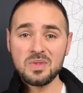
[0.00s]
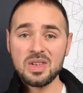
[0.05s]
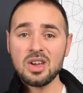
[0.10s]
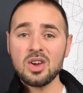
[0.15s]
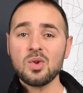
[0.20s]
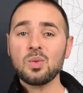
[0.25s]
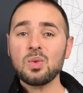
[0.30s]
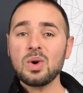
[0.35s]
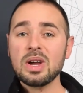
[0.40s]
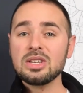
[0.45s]

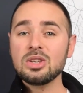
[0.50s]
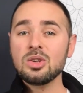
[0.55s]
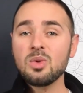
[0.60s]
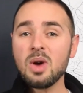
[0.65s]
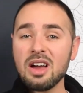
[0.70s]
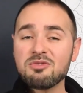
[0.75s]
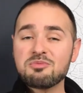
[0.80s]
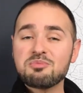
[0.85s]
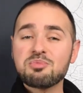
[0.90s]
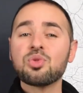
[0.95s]
When you
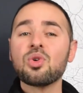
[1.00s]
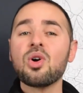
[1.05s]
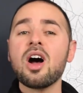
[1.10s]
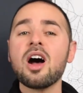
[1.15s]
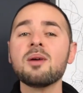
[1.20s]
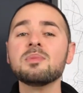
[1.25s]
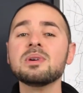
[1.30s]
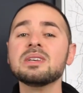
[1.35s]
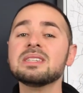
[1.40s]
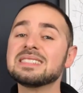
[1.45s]
have
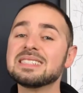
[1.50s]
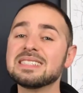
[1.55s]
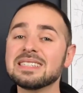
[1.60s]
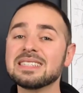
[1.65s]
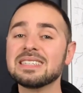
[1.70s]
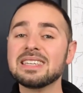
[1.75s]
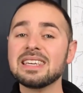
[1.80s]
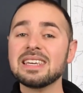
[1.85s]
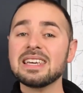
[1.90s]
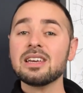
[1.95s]
promised to
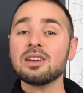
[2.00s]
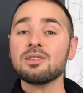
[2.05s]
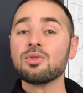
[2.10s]
give